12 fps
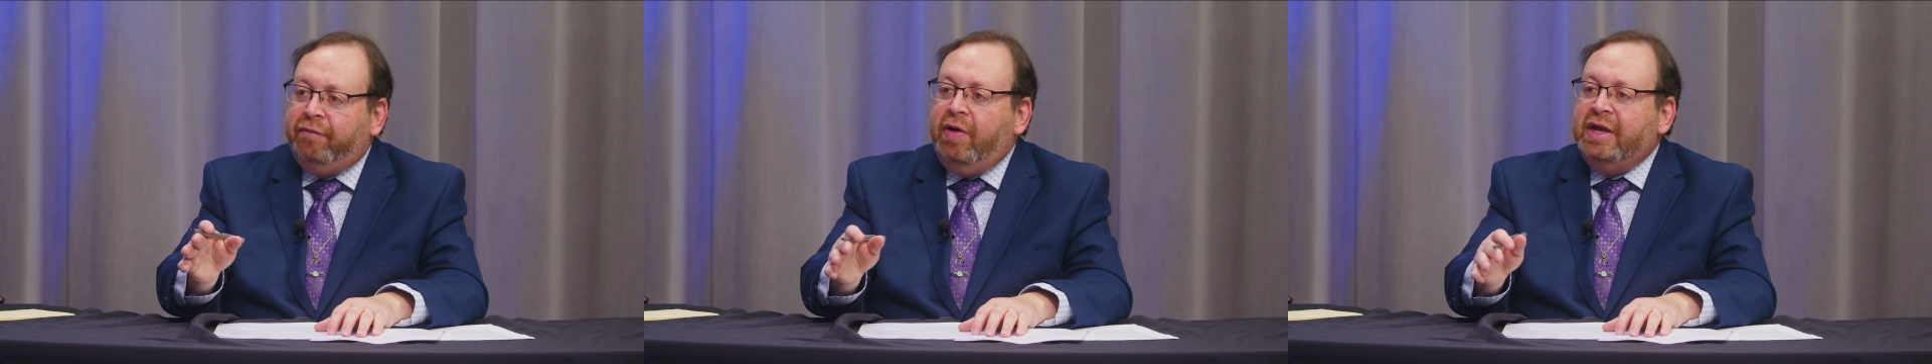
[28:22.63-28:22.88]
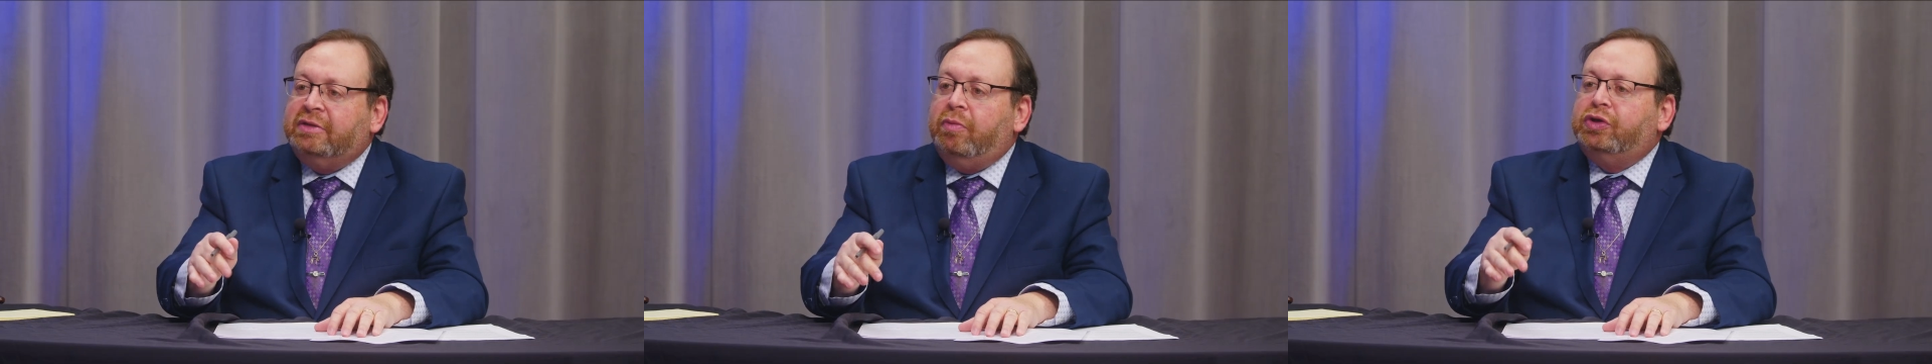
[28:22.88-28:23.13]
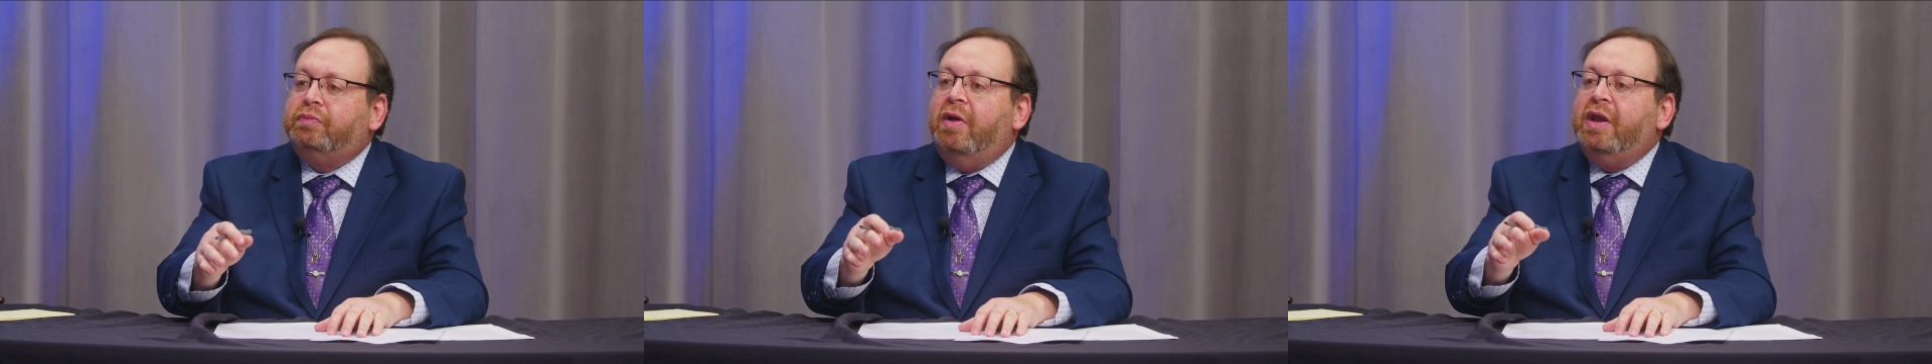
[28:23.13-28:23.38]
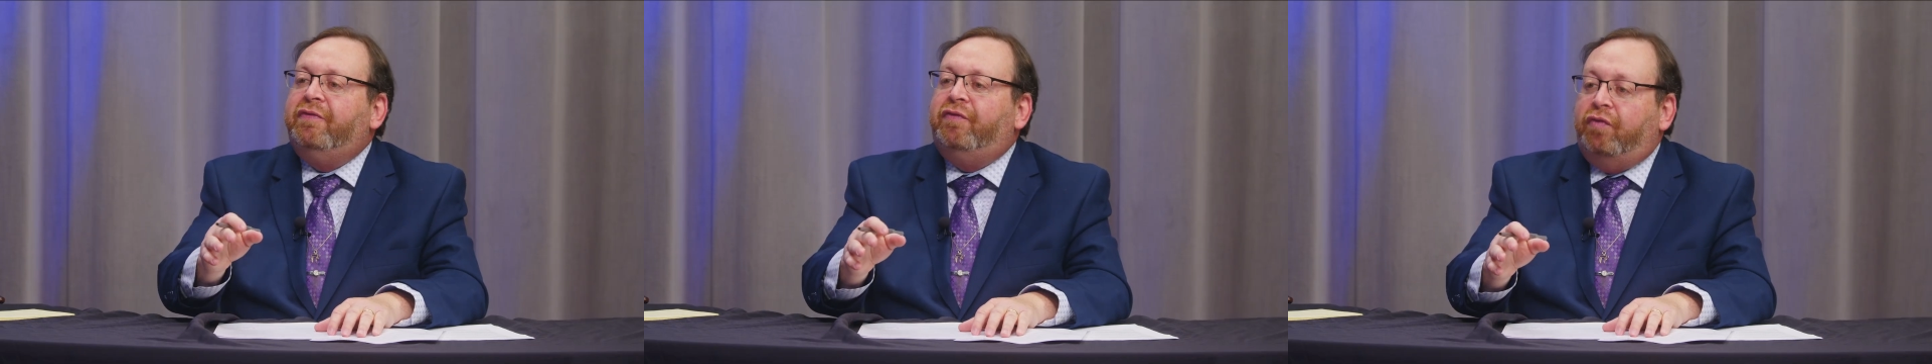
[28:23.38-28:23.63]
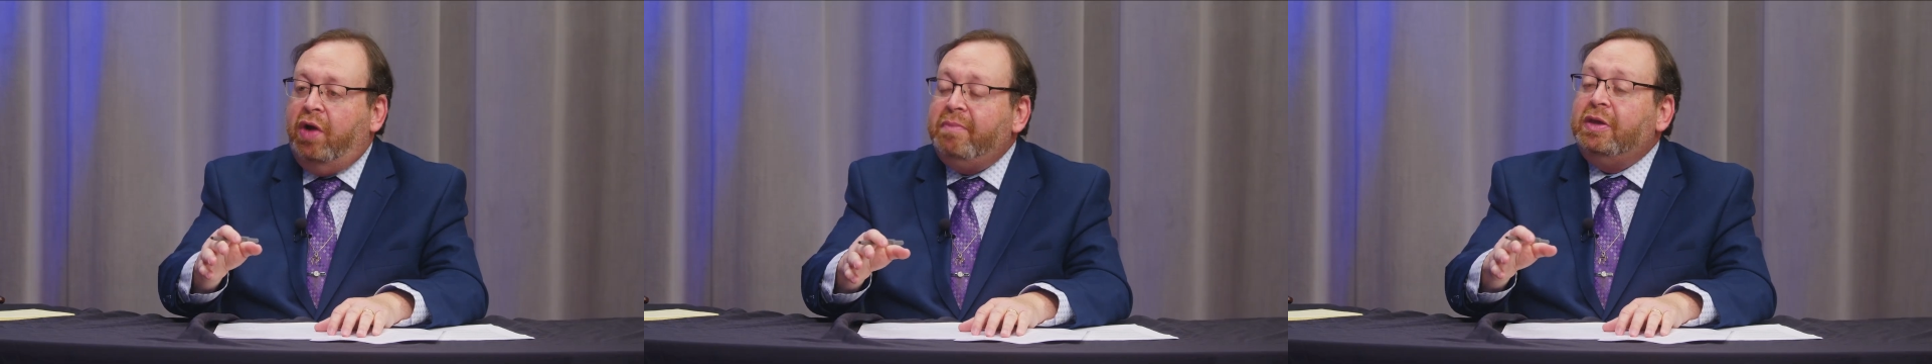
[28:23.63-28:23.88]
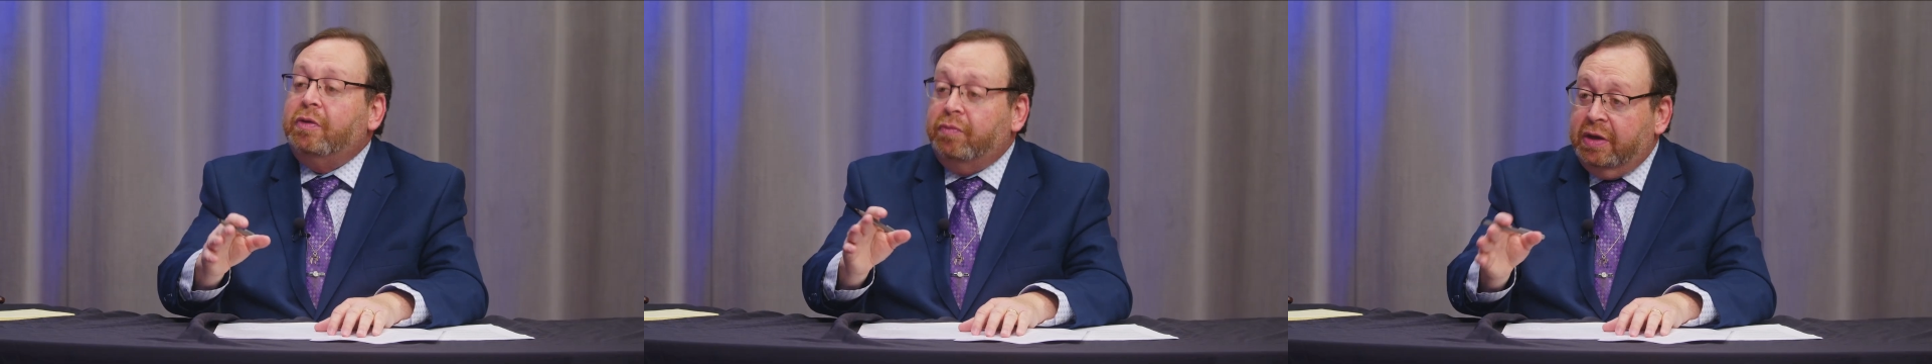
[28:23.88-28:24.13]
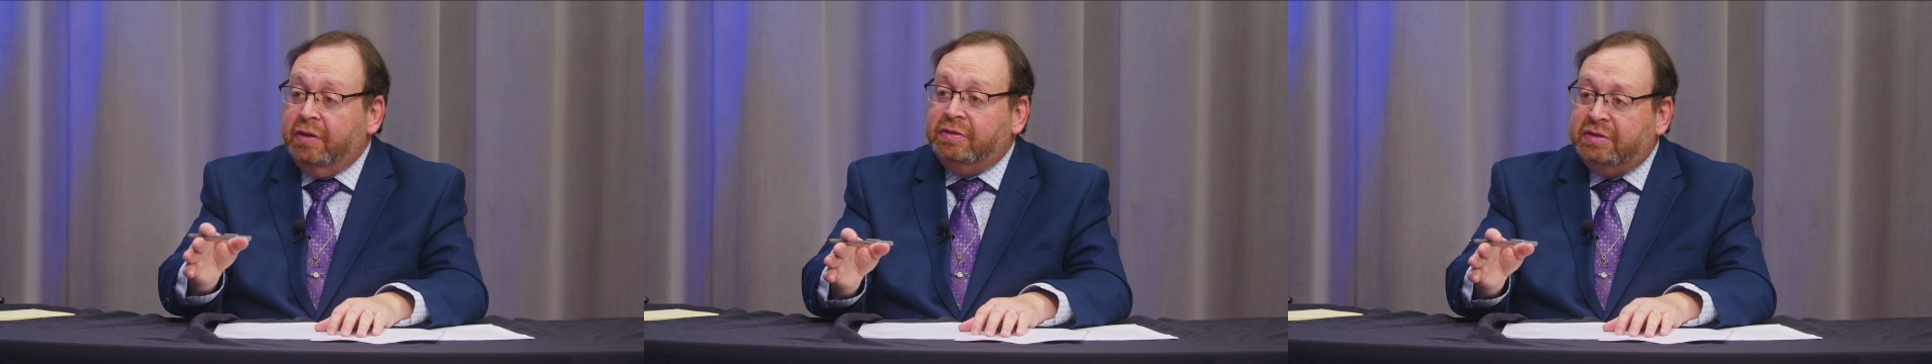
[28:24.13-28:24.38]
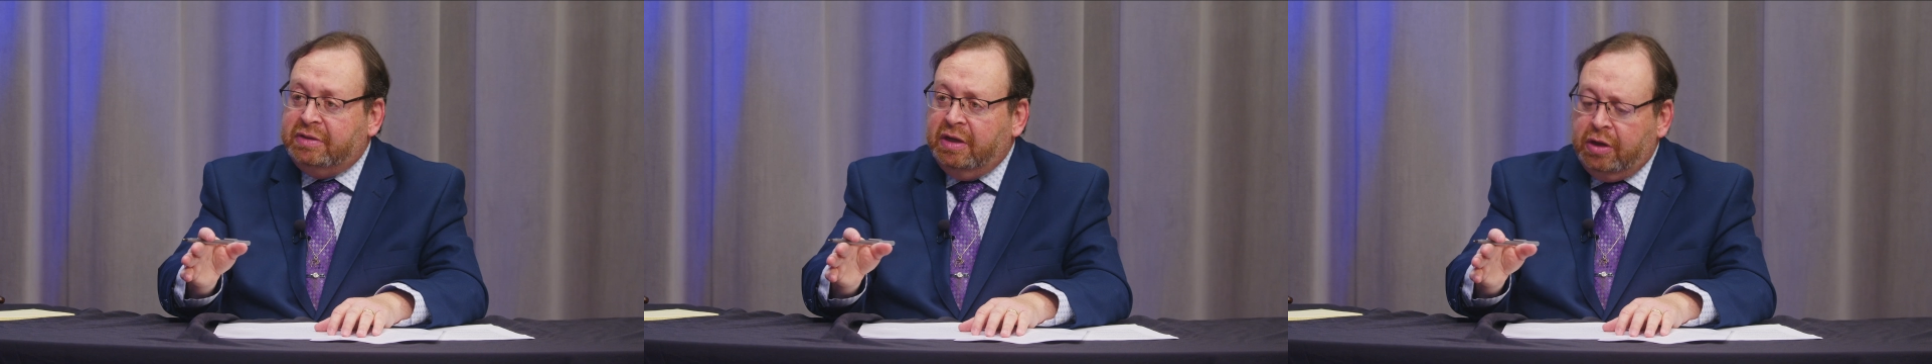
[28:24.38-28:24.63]
raised the most money from
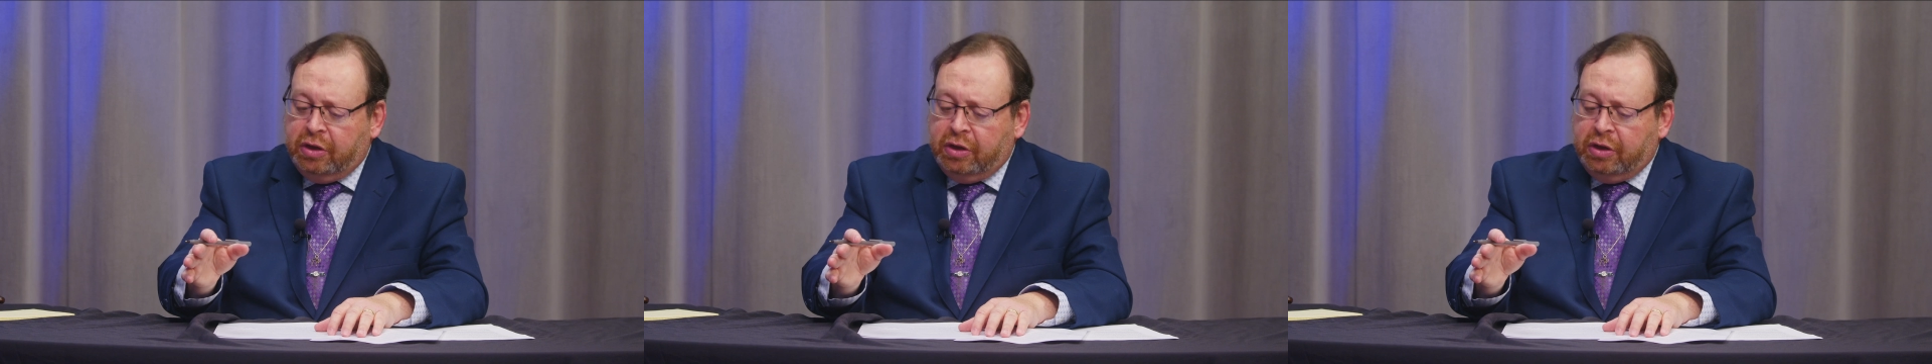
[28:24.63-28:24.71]
unions.